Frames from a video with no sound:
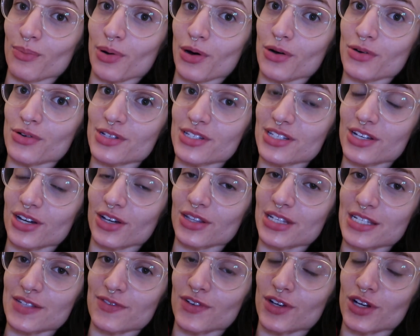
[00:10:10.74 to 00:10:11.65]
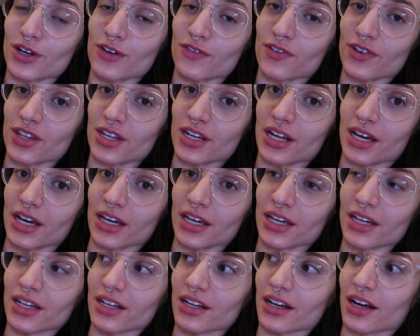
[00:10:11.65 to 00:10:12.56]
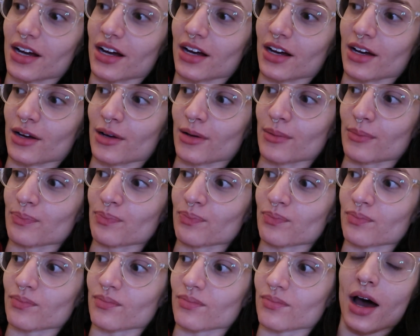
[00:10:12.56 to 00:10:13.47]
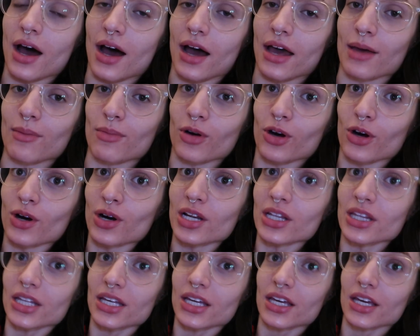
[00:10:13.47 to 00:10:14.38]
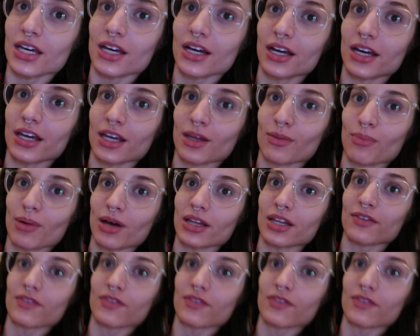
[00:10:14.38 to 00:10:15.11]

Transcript: post on this video for the night. I am currently in my